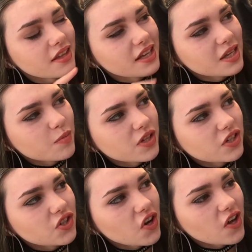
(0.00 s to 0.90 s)
the
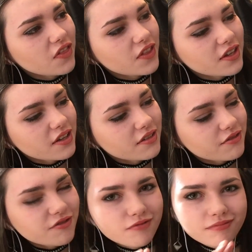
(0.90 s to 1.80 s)
image on
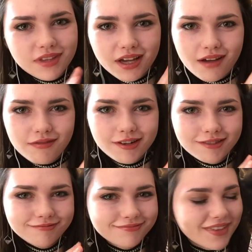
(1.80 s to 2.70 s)
the cover
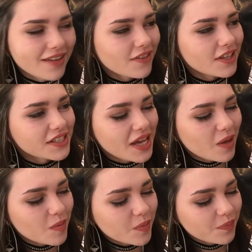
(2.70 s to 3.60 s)
of this
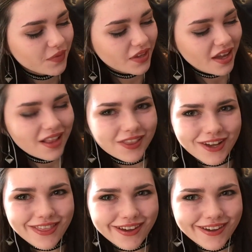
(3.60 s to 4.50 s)
album.
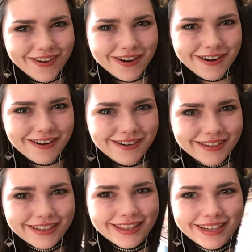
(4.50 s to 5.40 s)
Look at that car.
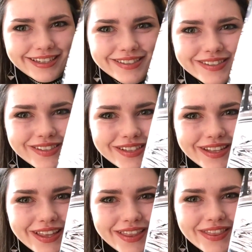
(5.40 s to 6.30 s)
That is
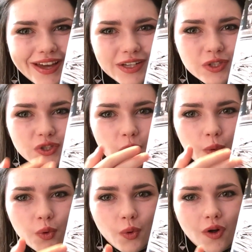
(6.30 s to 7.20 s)

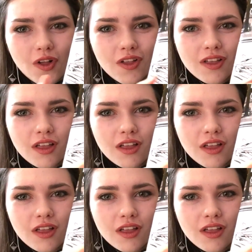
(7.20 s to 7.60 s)
so cool.